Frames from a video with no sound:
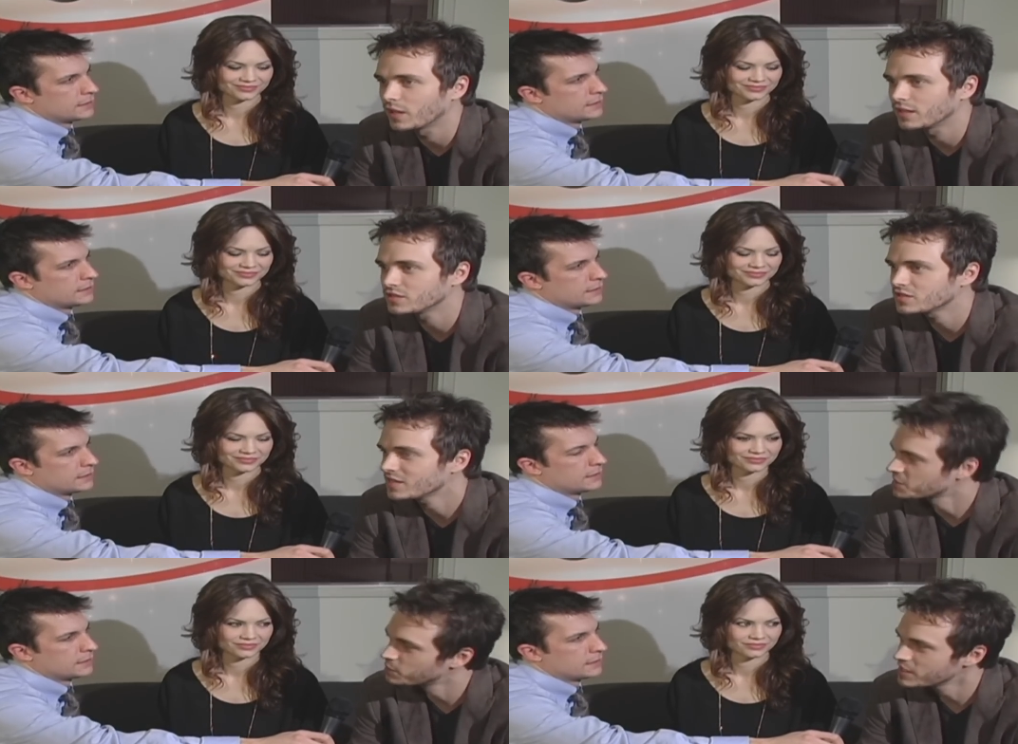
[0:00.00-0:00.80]
Speaker 1: But
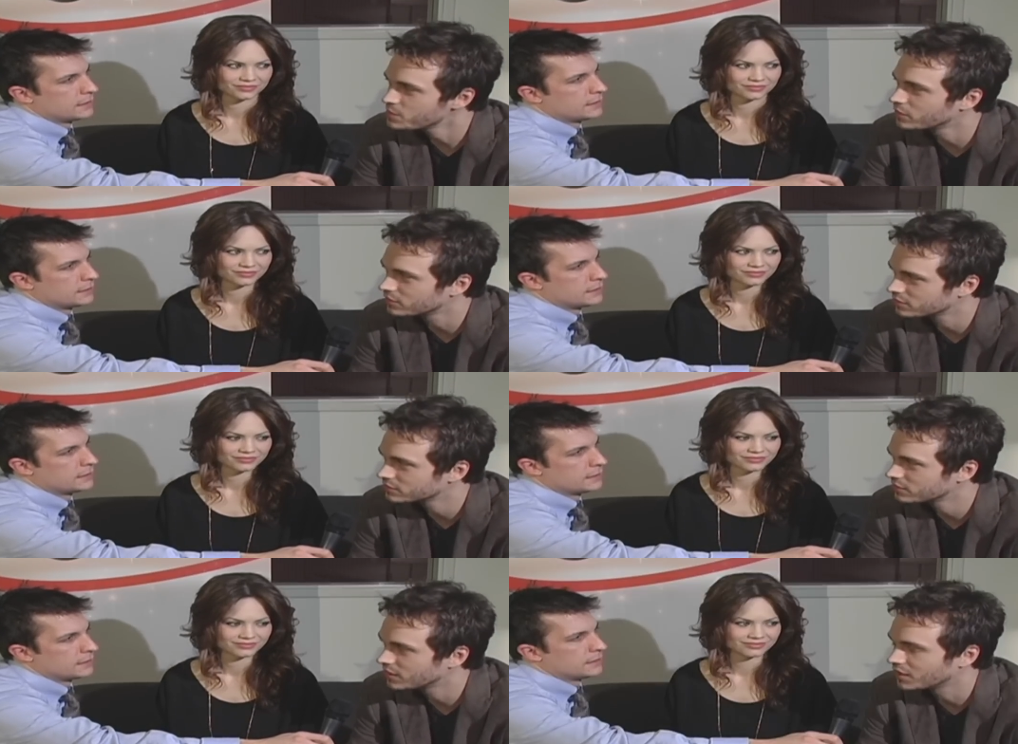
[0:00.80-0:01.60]
just as people,
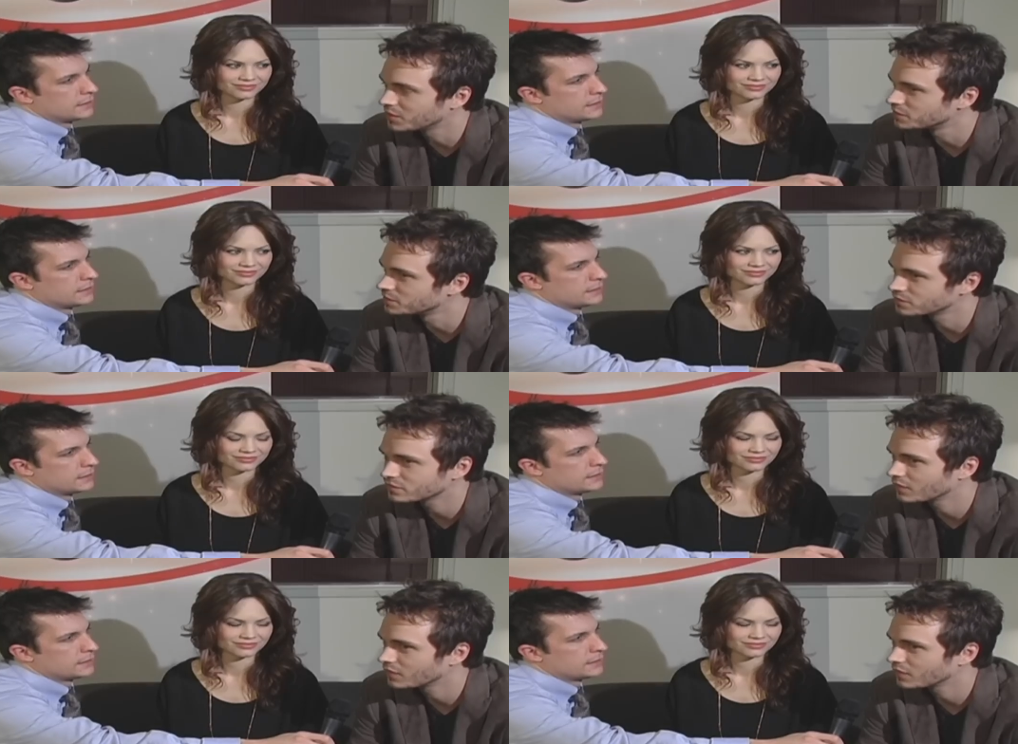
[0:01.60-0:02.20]
um,